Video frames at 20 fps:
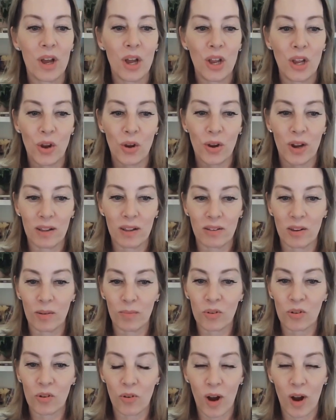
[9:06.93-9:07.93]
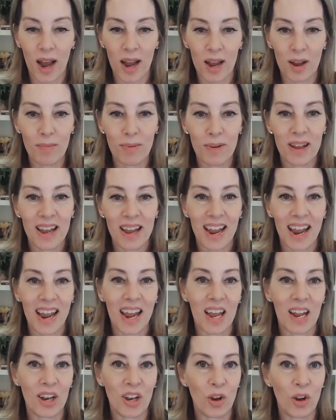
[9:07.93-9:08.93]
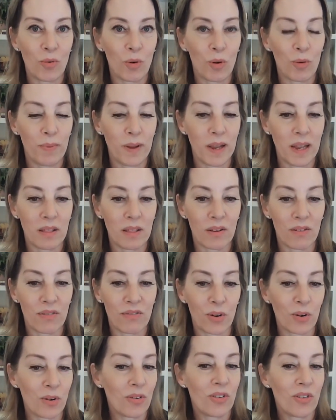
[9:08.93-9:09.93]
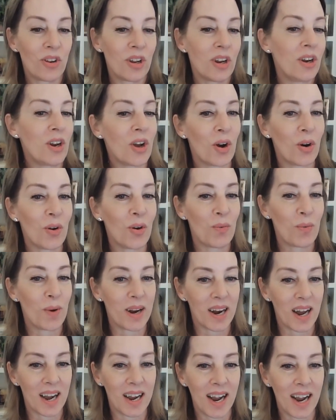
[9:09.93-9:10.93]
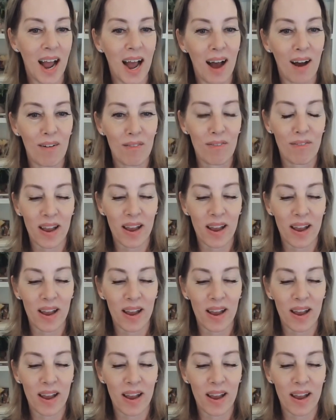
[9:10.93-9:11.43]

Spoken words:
you can subscribe and you will be the first to know when I have